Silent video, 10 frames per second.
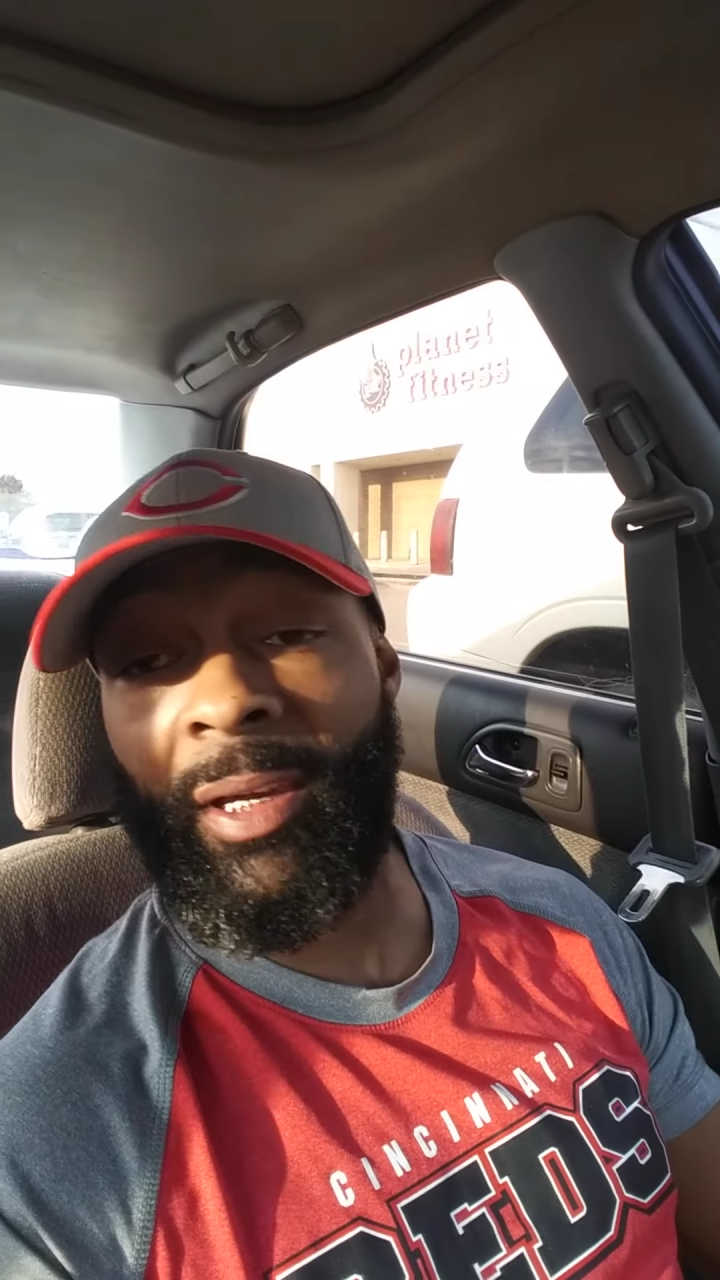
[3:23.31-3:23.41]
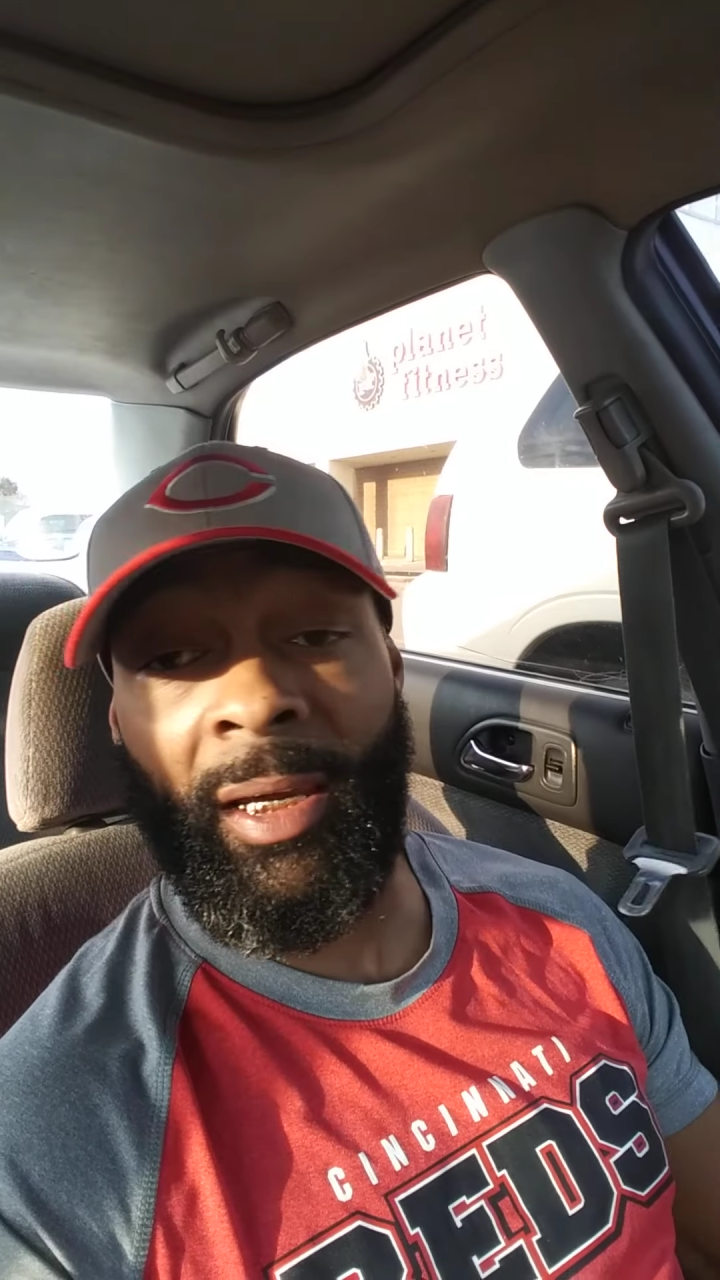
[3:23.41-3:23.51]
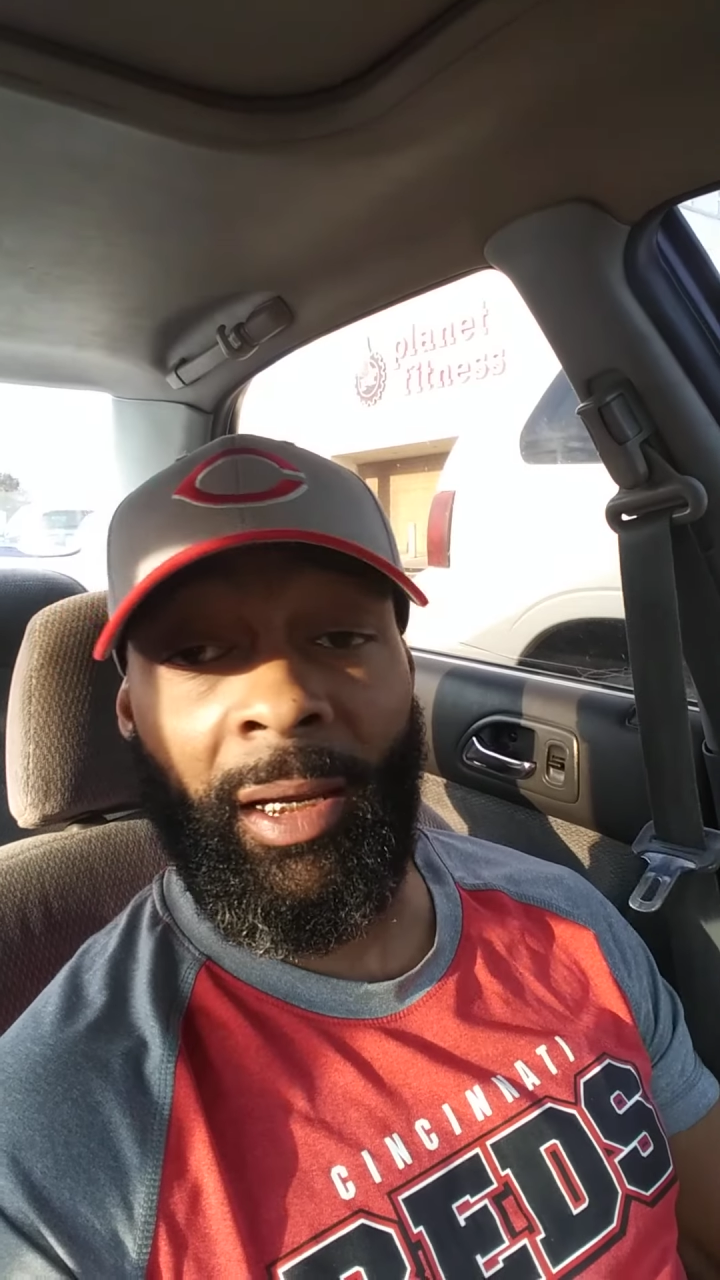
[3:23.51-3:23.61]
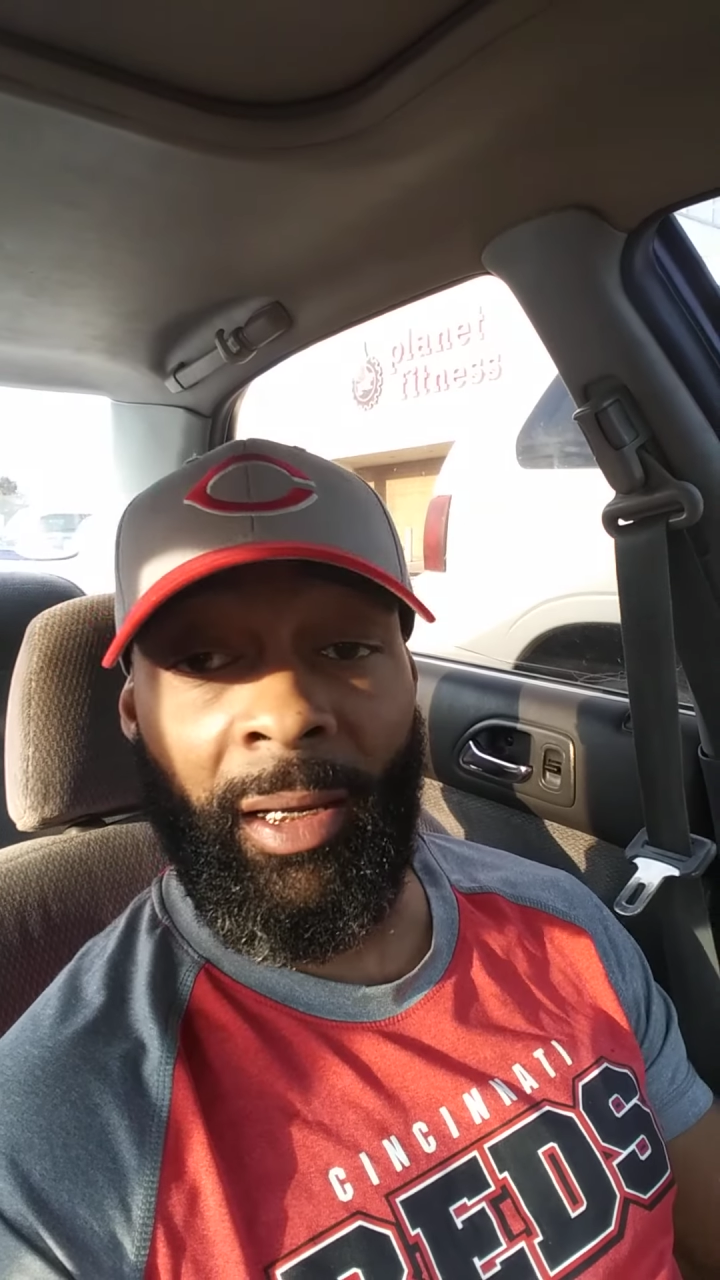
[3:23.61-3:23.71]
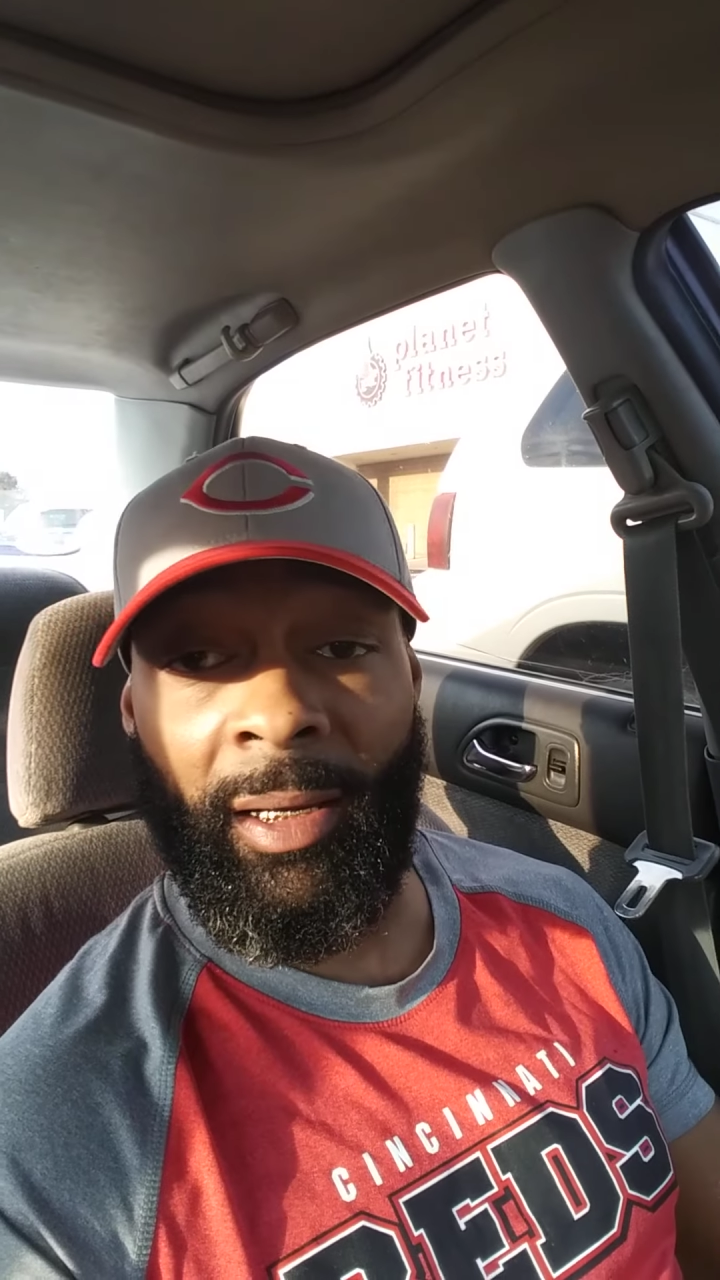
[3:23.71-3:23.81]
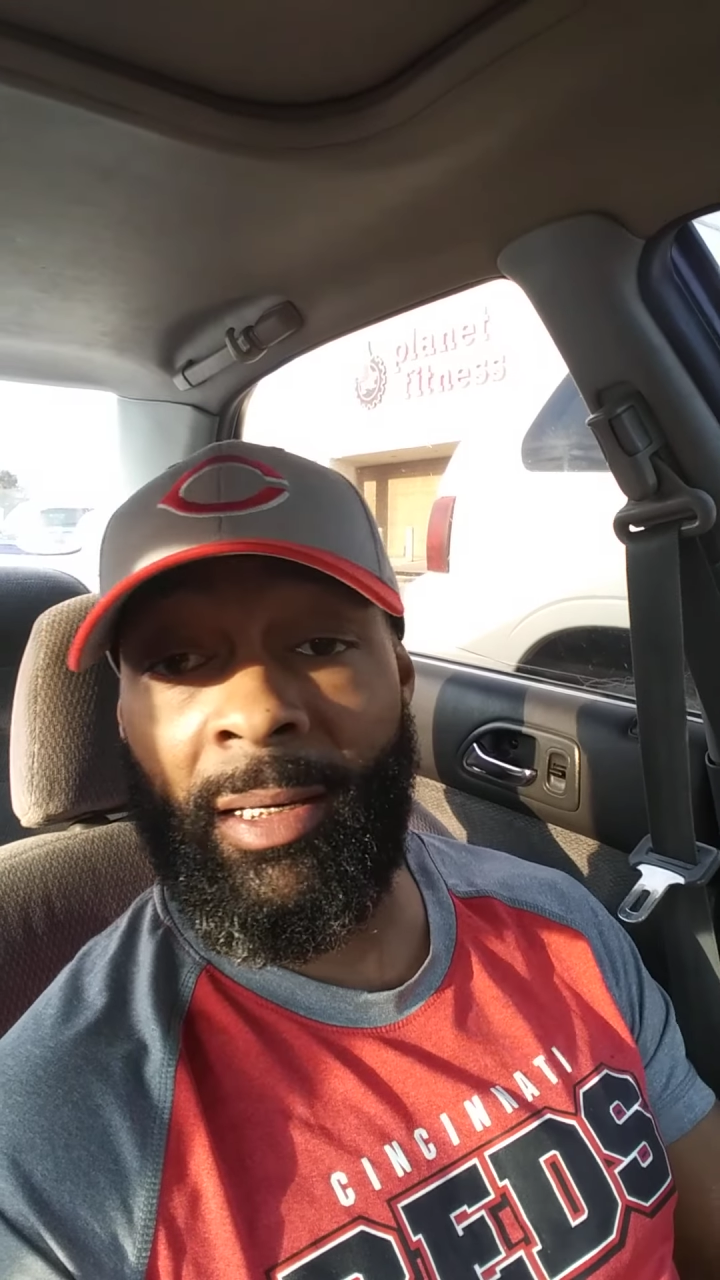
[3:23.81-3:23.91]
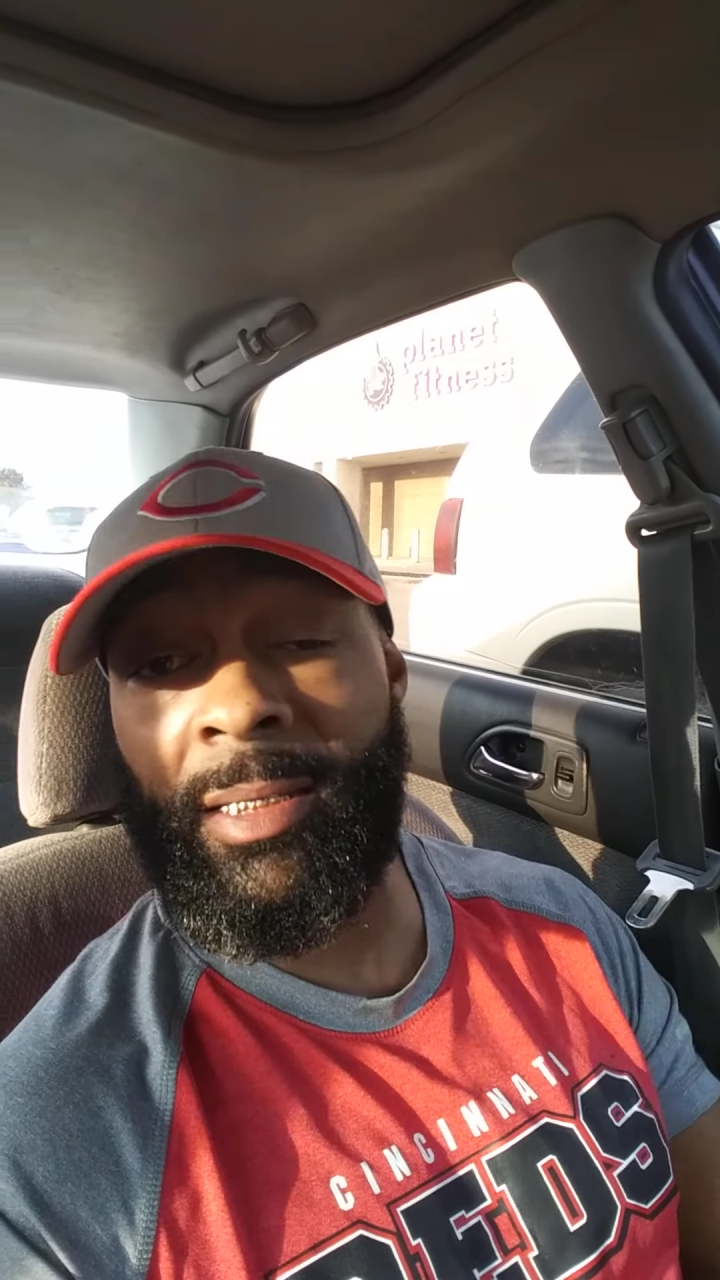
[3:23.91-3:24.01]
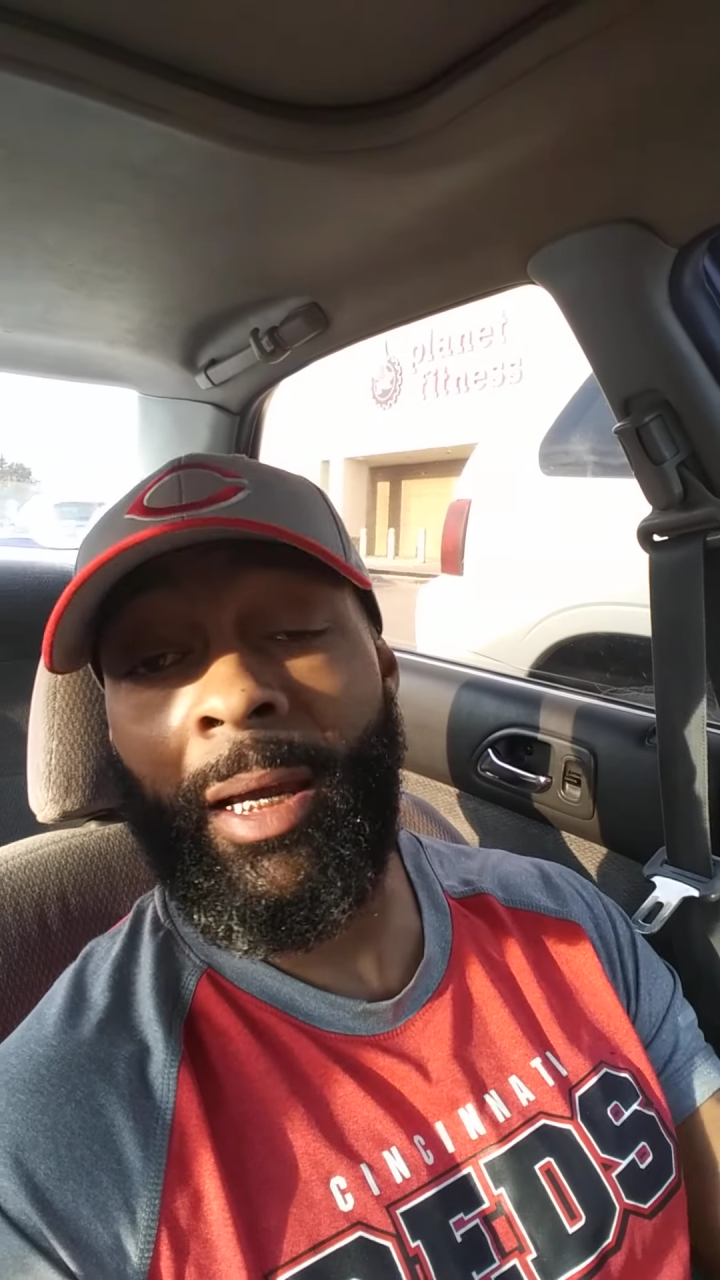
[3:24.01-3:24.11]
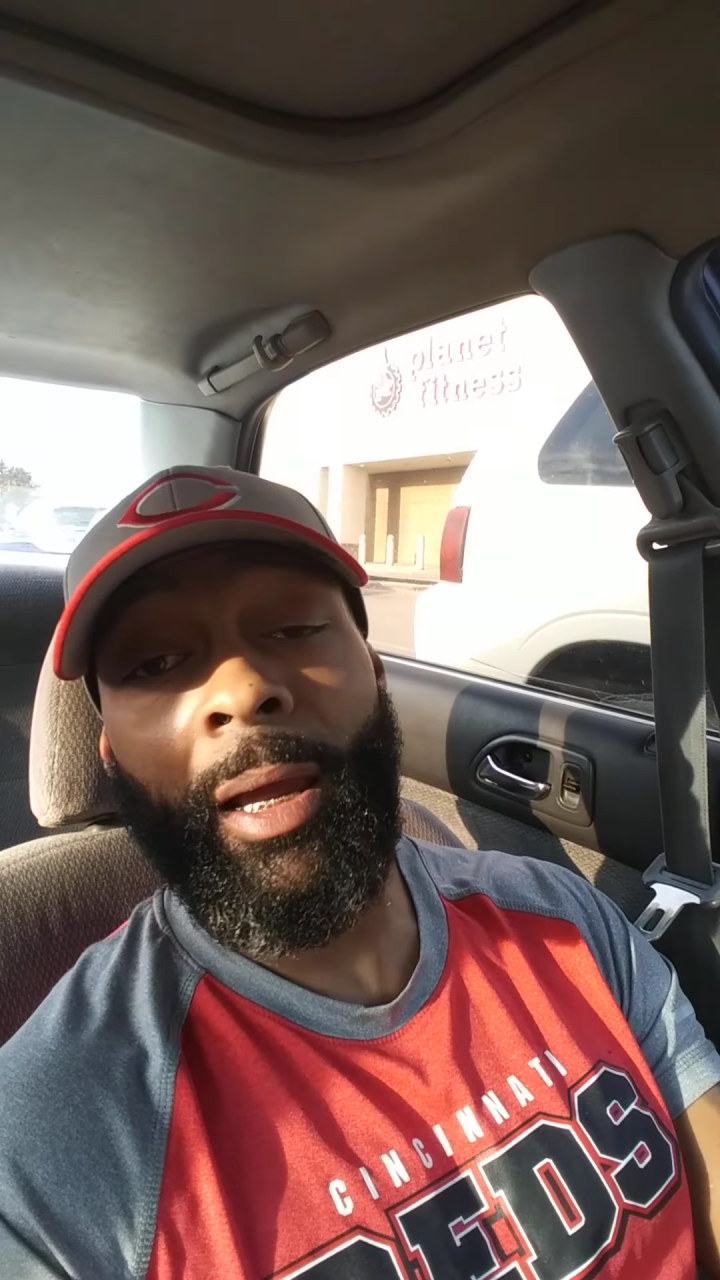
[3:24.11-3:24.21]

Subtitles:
kings,